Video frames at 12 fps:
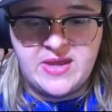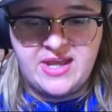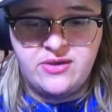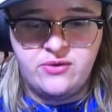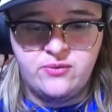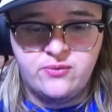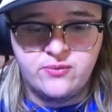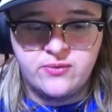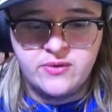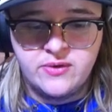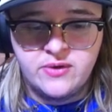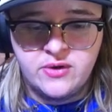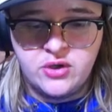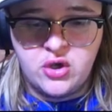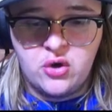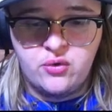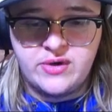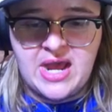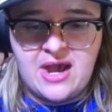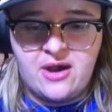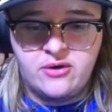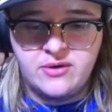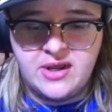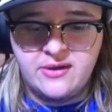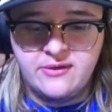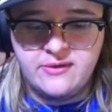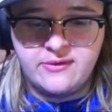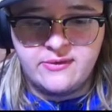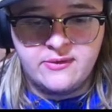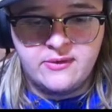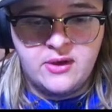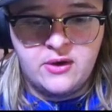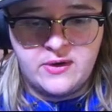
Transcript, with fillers: that you go down, because...